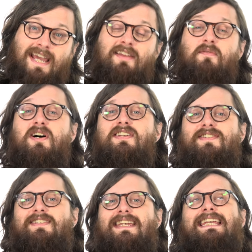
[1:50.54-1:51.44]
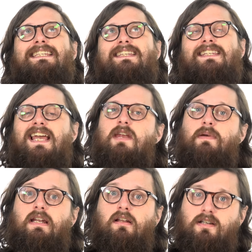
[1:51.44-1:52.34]
In other words, it's easy to get a
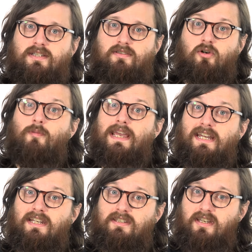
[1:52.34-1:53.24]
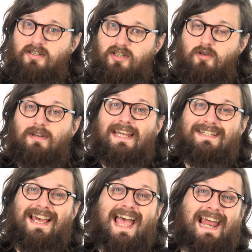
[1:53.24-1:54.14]
bit lost or make a decision you
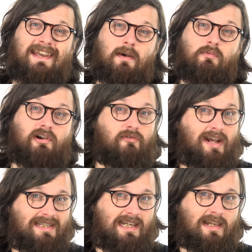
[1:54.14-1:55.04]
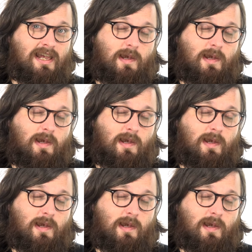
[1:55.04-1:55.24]
later end up regretting